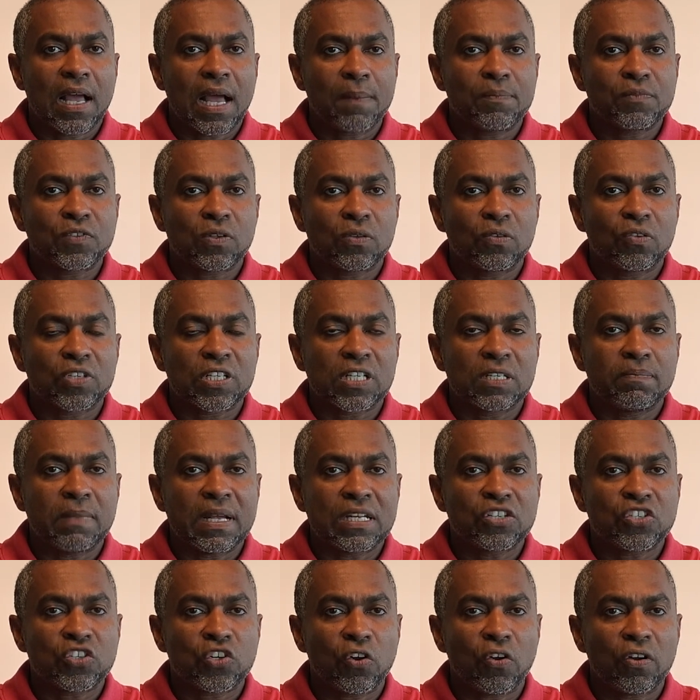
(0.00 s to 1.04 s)
absolutely
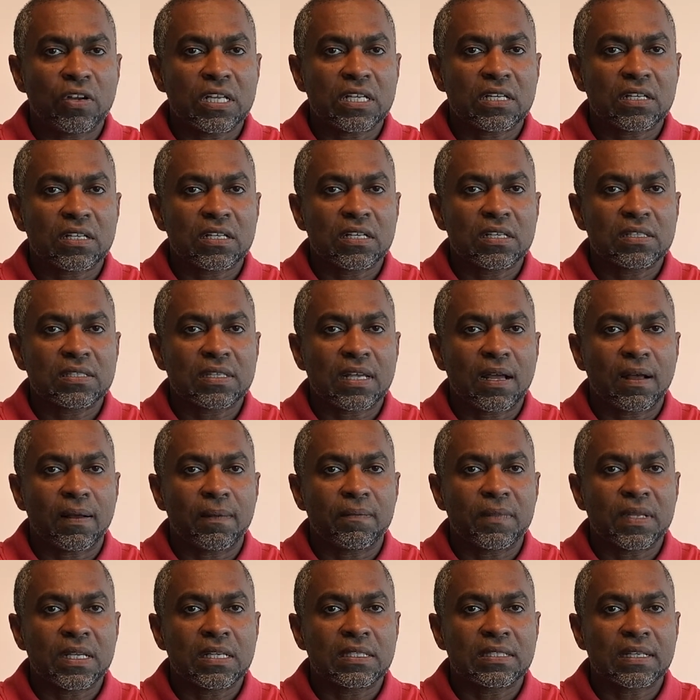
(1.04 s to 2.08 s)
medtronic is
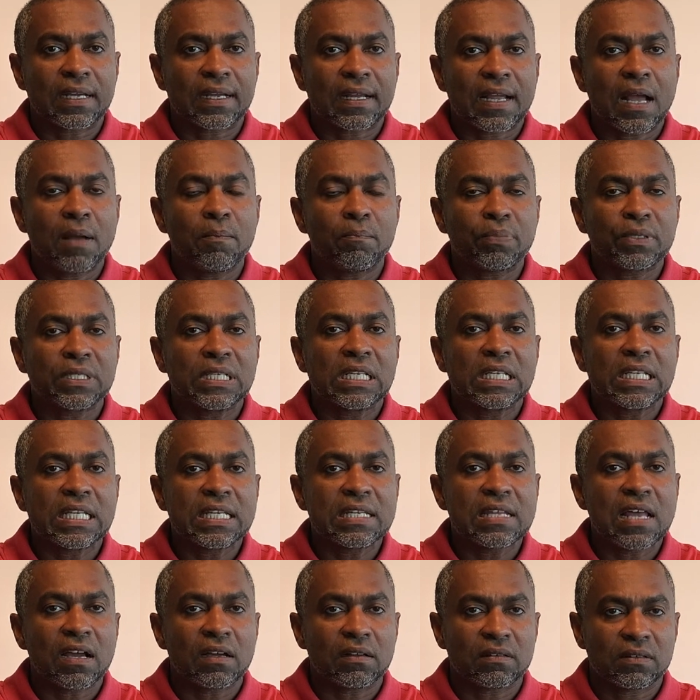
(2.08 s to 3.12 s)
a is a company
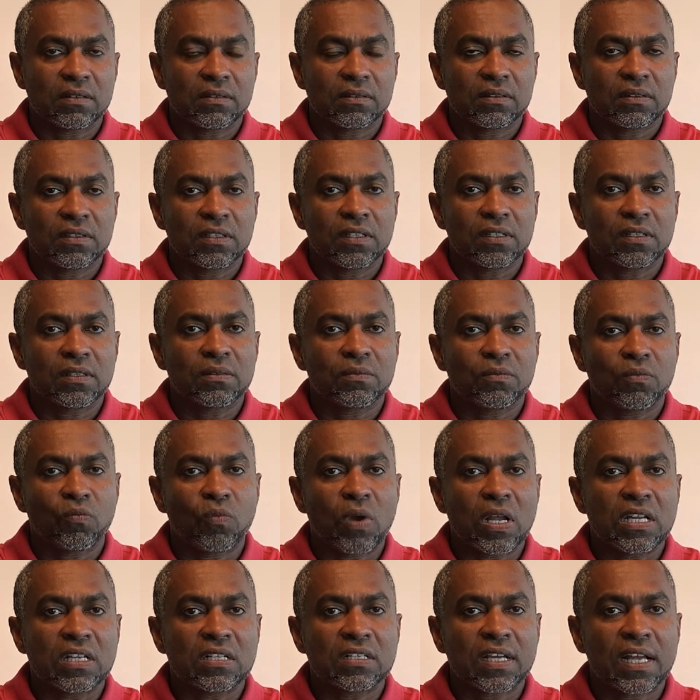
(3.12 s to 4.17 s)
leader
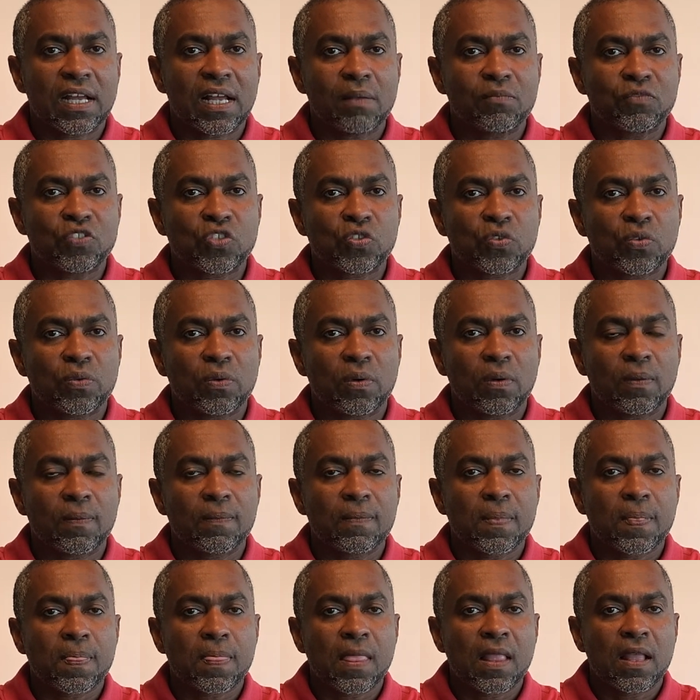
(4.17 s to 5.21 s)
when it comes to
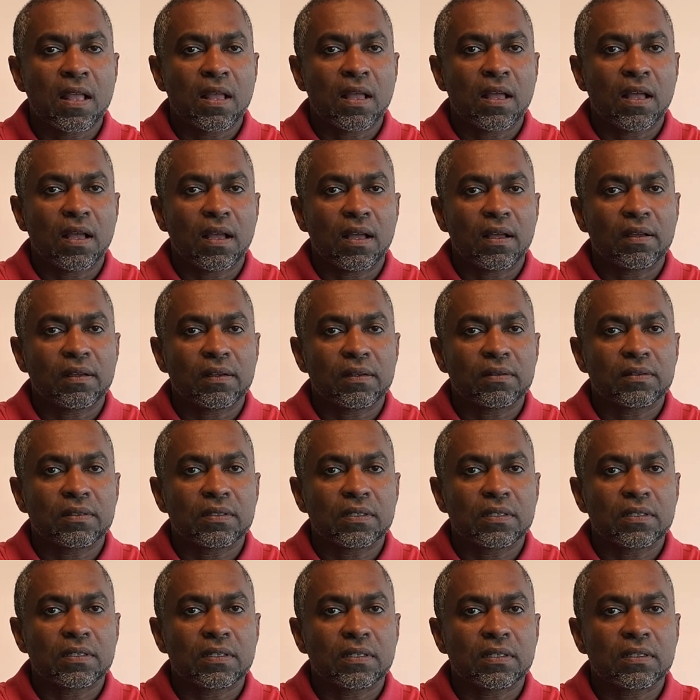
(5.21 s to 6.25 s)
uh,
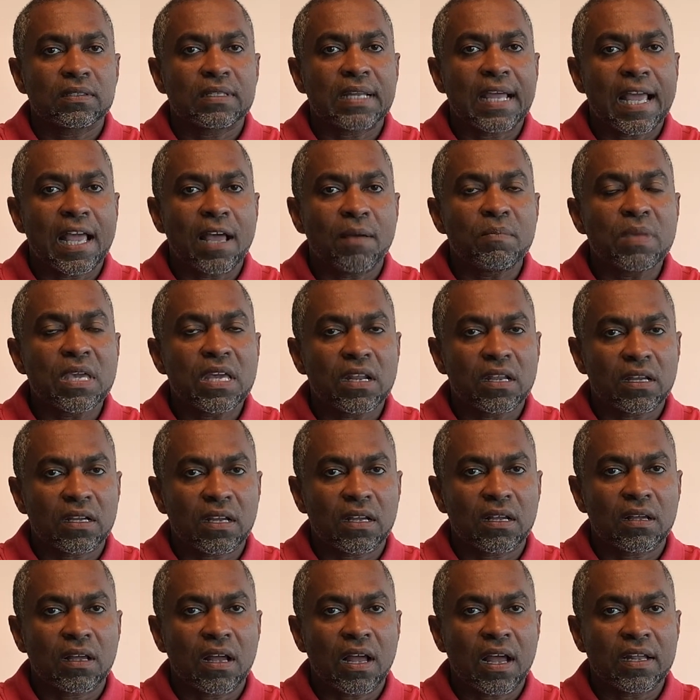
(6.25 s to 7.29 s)

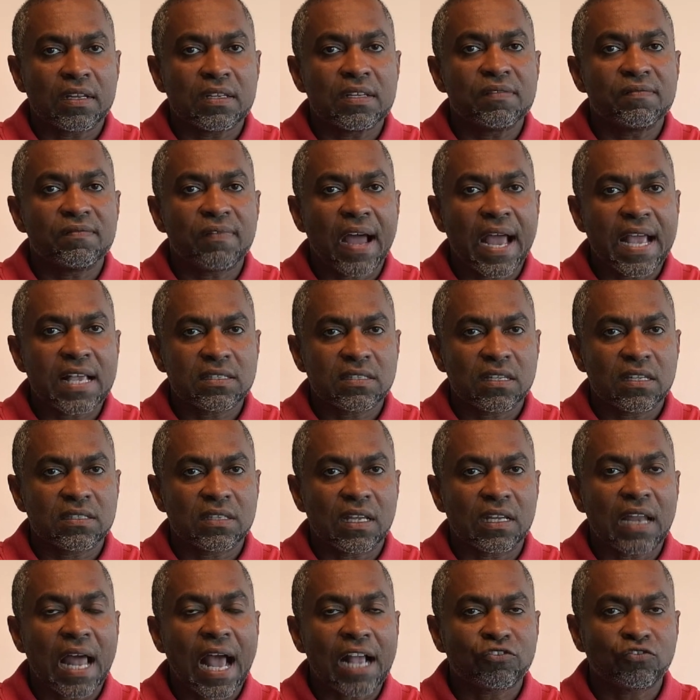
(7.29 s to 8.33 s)
diabetic uh, devices
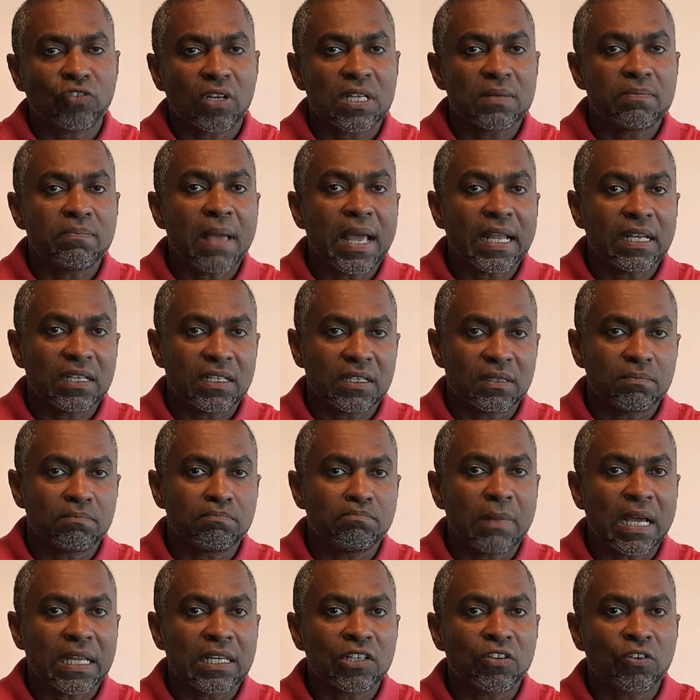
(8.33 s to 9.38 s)
and actually many
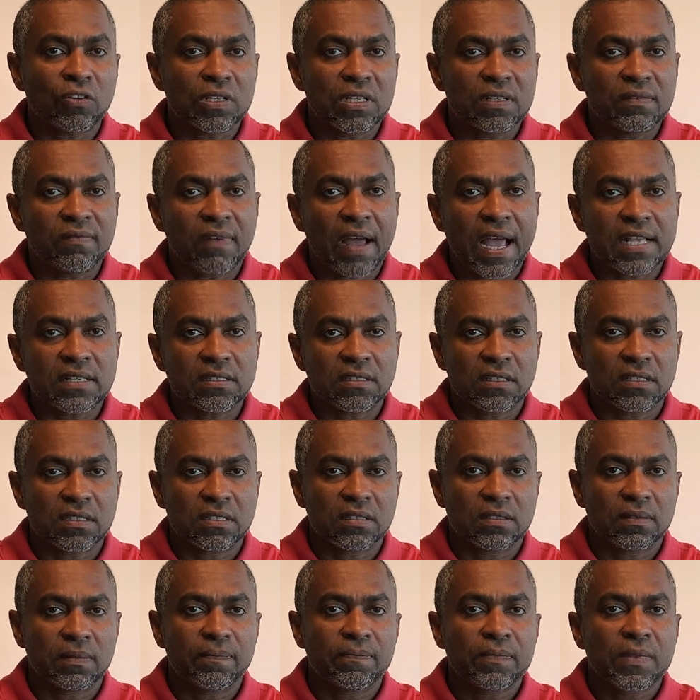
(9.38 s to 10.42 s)
medical
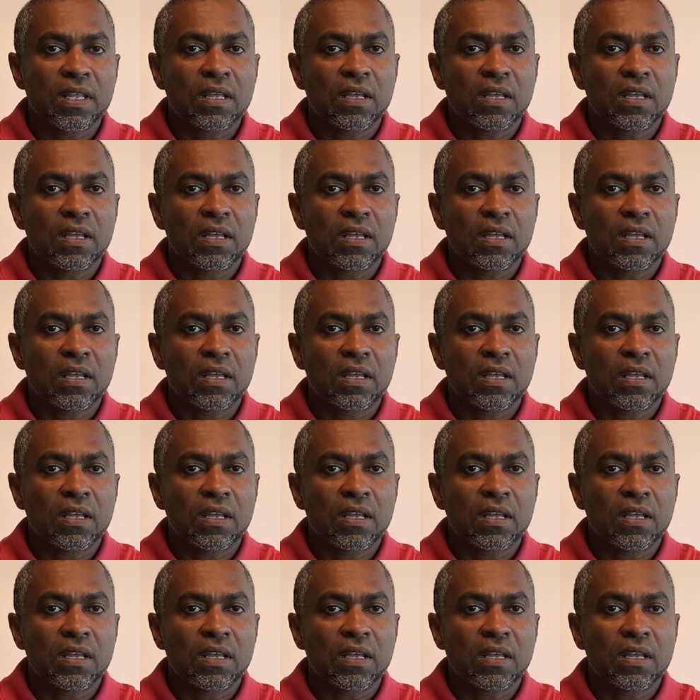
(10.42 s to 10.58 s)
devices